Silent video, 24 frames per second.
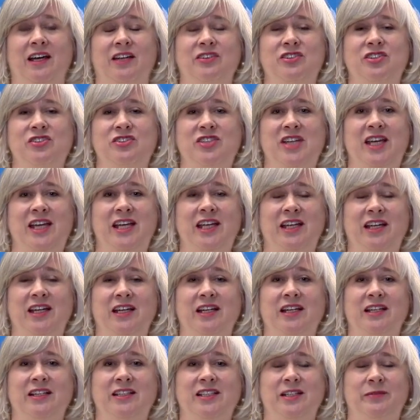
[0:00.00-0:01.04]
Today,
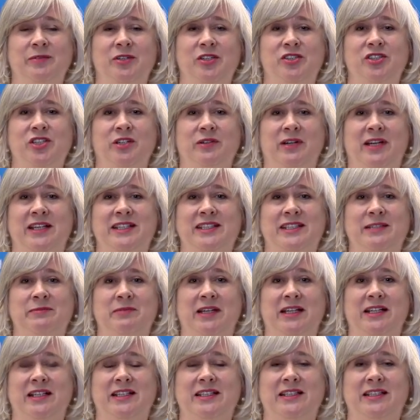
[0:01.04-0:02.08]
WHO
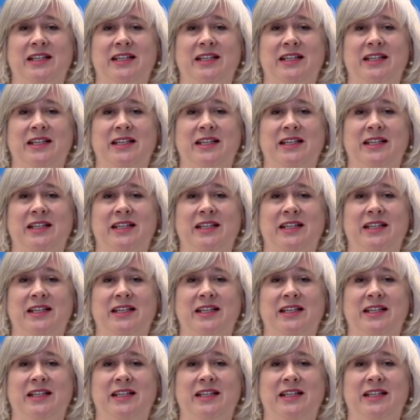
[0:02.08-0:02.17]
estimates